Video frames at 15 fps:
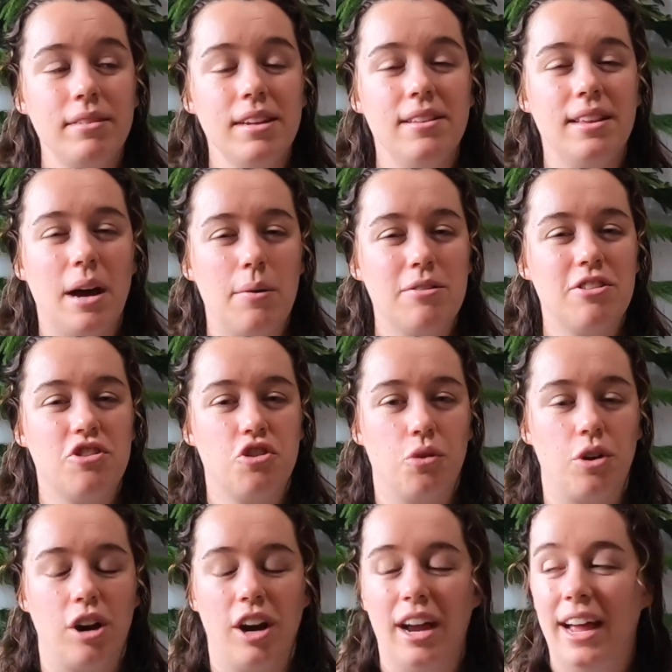That was a
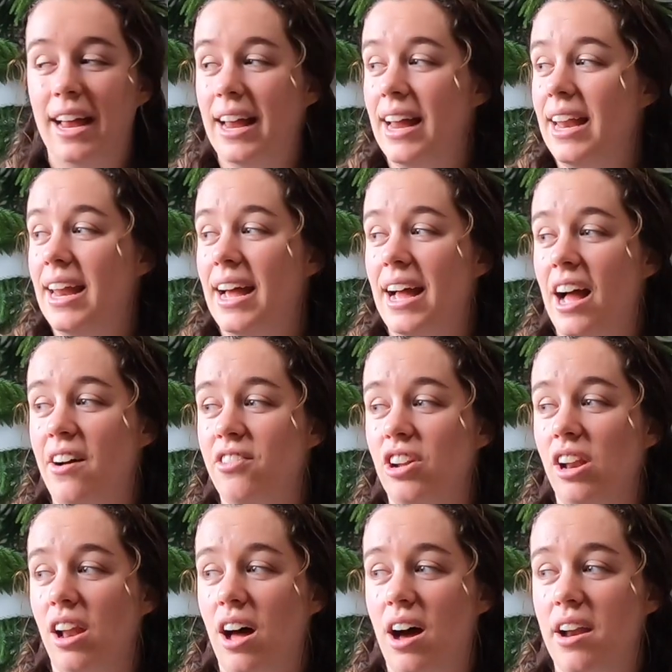chore. And I have a
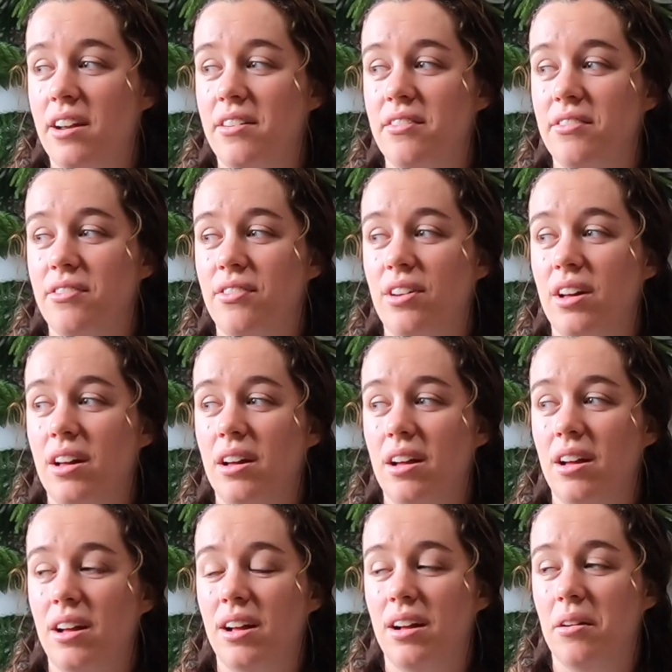lot of
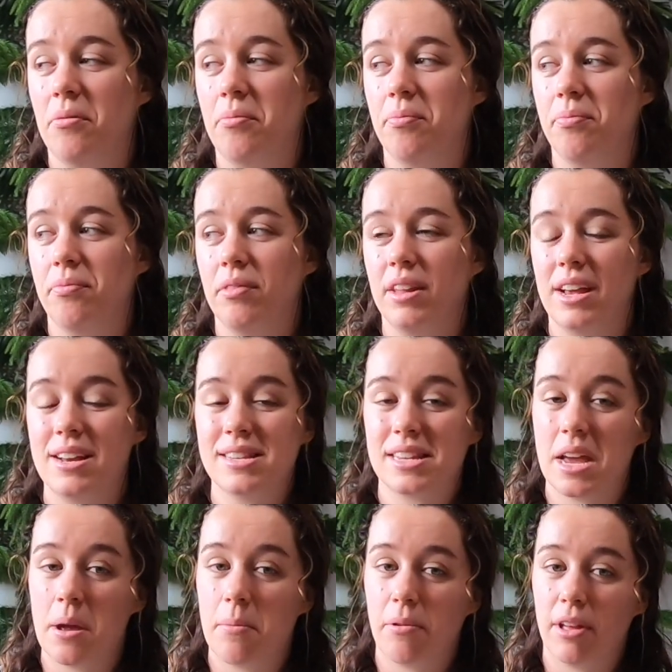
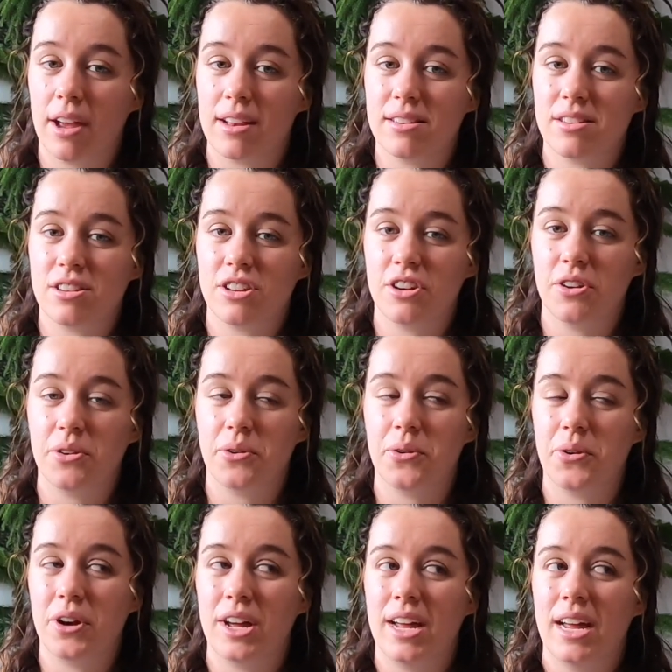landscape plants
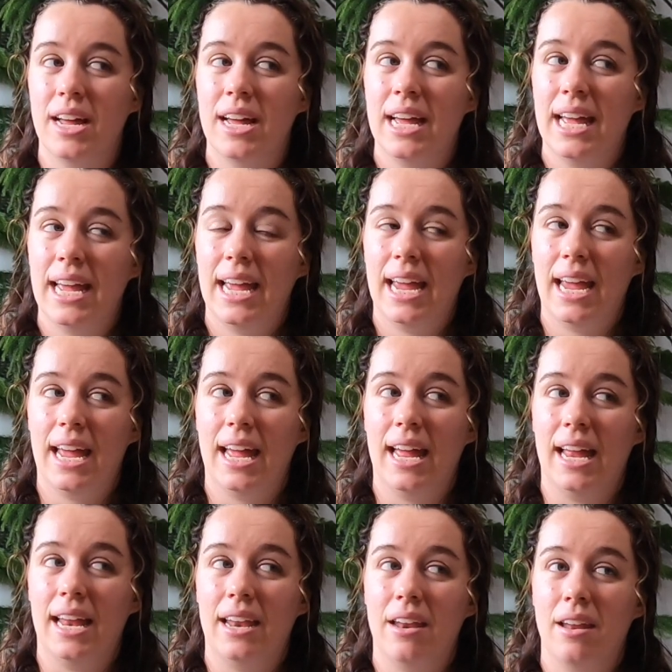too,
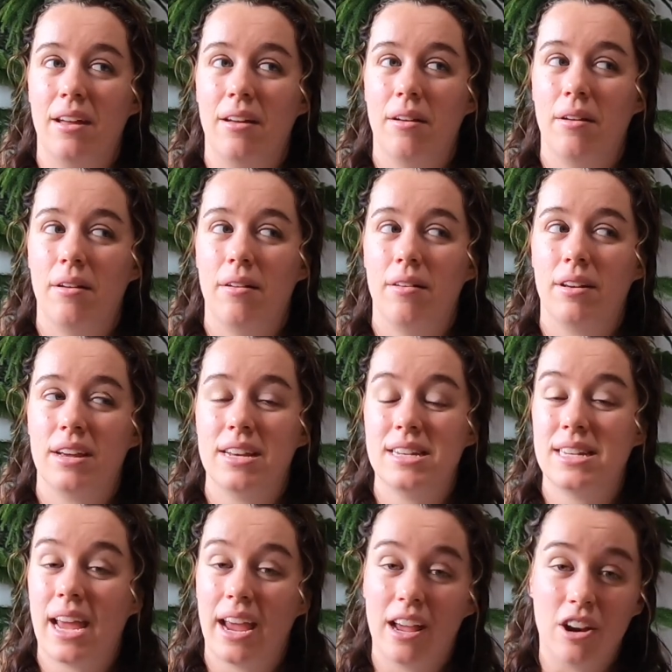and
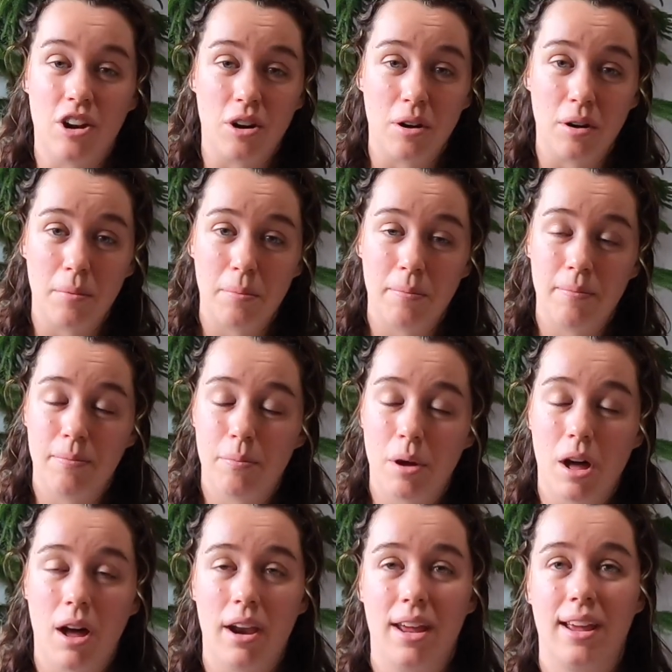container
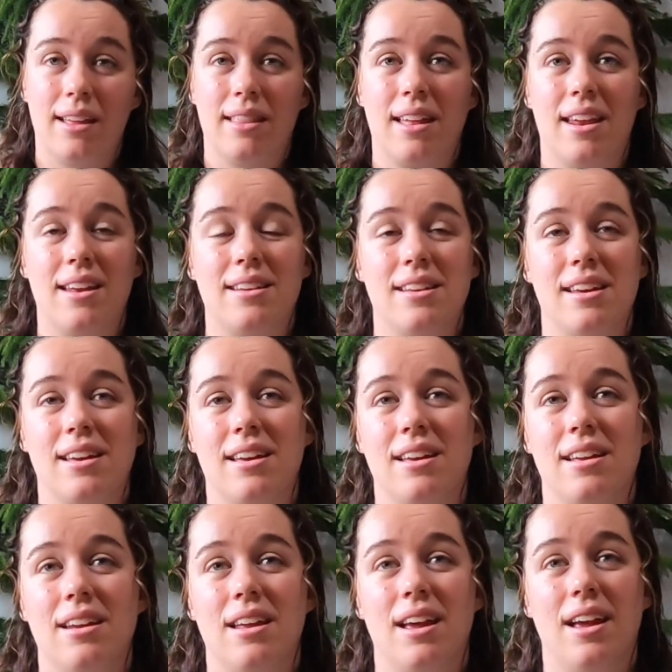potting that I
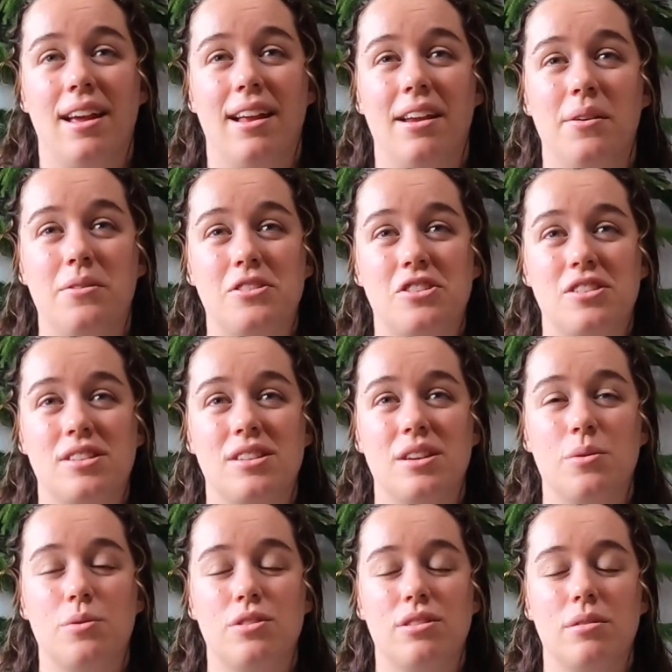did. And it
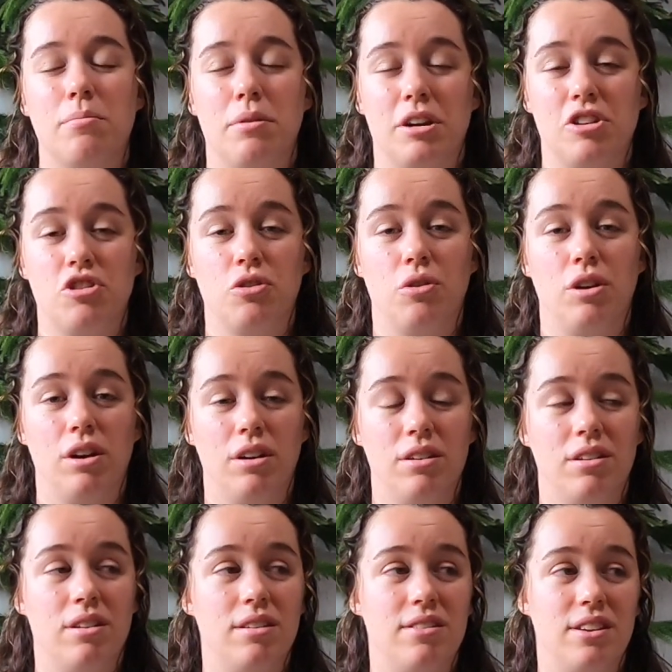was a big chore
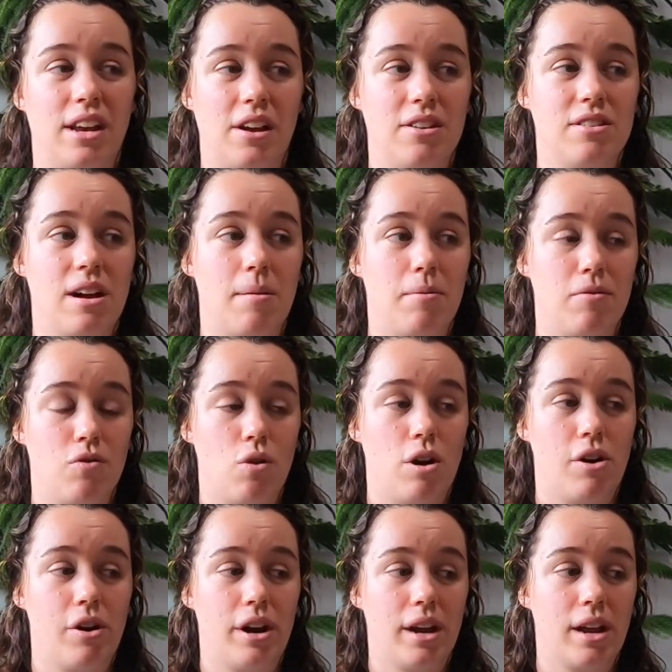to stay on top of
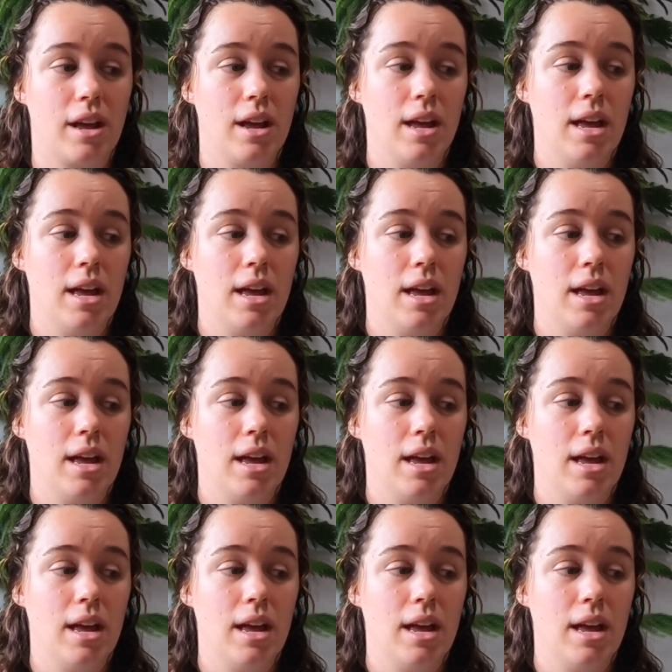watering.